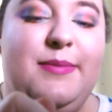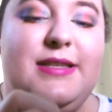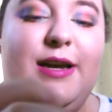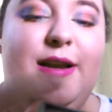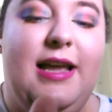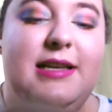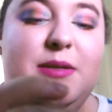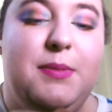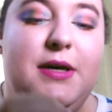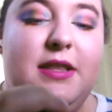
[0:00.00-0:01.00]
So let's
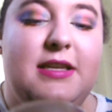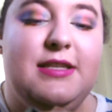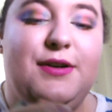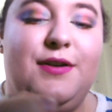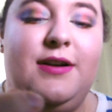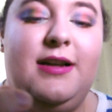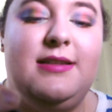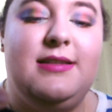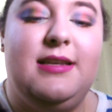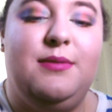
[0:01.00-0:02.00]
put this on and
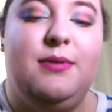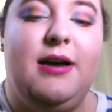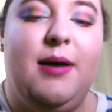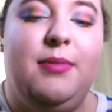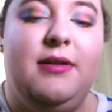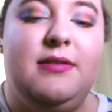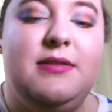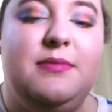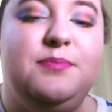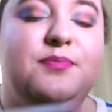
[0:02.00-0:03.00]
see what happens.